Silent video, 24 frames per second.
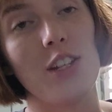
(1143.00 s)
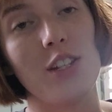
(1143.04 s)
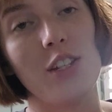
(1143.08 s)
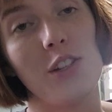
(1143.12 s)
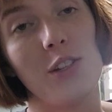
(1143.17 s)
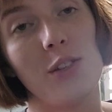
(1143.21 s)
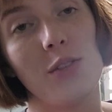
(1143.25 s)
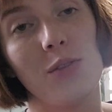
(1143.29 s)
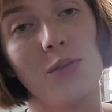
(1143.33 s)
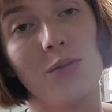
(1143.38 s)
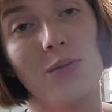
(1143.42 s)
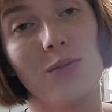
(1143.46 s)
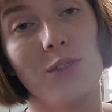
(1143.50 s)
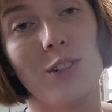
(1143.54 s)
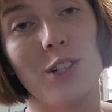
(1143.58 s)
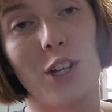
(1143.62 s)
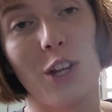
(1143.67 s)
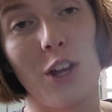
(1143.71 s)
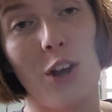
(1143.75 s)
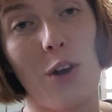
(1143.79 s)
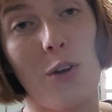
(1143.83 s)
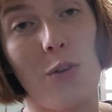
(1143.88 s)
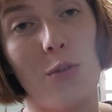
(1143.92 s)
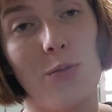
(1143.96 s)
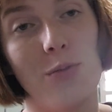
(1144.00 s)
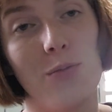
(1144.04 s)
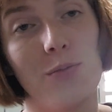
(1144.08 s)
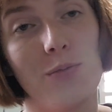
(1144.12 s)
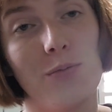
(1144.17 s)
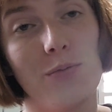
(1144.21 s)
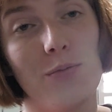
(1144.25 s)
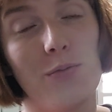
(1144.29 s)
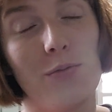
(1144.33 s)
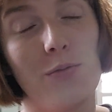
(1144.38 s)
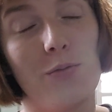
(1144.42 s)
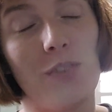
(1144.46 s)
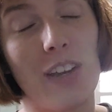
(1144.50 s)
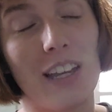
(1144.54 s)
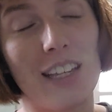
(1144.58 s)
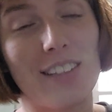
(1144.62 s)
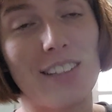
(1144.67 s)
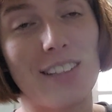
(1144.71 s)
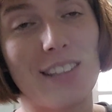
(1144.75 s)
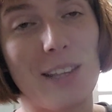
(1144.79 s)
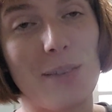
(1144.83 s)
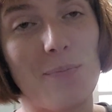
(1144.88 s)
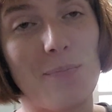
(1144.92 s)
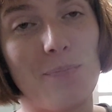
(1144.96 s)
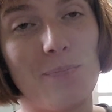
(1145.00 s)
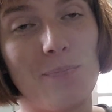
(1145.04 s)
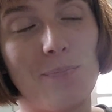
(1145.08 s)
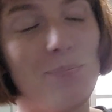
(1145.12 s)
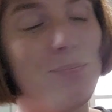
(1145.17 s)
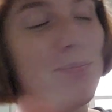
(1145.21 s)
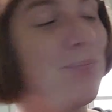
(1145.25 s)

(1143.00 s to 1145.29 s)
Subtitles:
to you to go fix them.